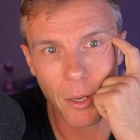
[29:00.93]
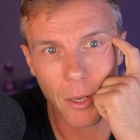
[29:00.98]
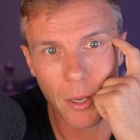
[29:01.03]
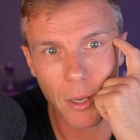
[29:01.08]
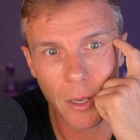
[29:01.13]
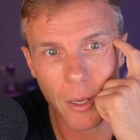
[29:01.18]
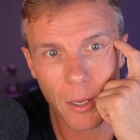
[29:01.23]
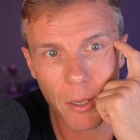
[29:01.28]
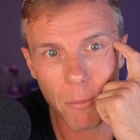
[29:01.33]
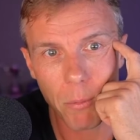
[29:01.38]

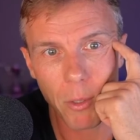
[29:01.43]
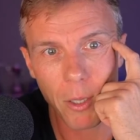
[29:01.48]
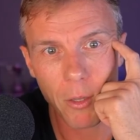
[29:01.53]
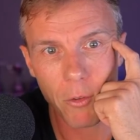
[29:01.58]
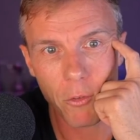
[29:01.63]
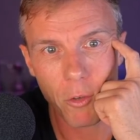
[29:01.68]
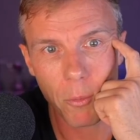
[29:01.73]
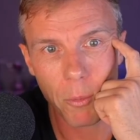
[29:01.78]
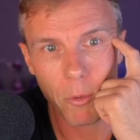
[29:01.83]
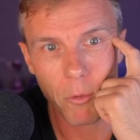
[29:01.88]
Completely
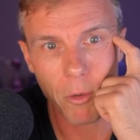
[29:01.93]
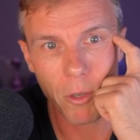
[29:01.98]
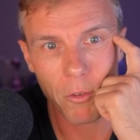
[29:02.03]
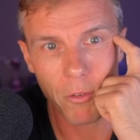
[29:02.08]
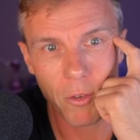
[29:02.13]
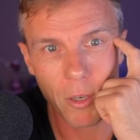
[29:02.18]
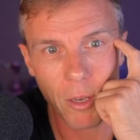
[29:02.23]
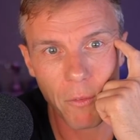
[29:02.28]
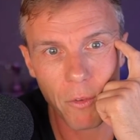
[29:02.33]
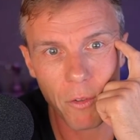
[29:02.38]
stupid
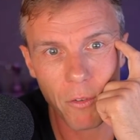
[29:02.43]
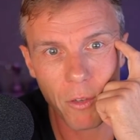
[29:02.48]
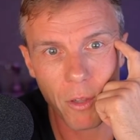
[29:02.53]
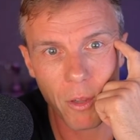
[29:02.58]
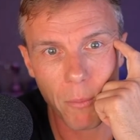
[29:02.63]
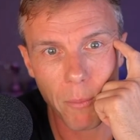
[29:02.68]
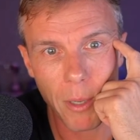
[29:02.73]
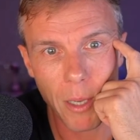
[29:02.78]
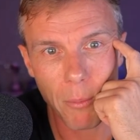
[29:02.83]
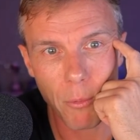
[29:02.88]
question. Have you seen
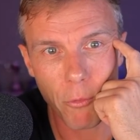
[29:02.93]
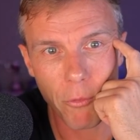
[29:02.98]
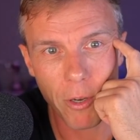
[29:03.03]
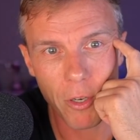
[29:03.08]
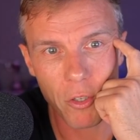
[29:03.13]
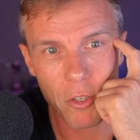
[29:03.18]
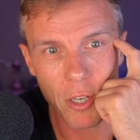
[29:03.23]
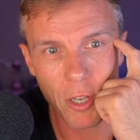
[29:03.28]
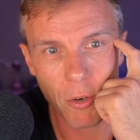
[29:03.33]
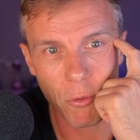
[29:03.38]
the Marble
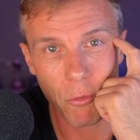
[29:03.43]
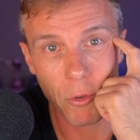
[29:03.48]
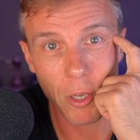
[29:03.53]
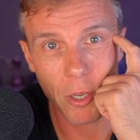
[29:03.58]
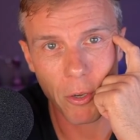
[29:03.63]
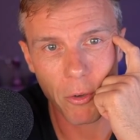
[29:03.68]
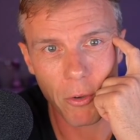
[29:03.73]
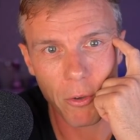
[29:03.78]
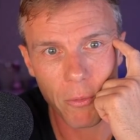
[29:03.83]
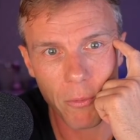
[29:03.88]
Run channel? No.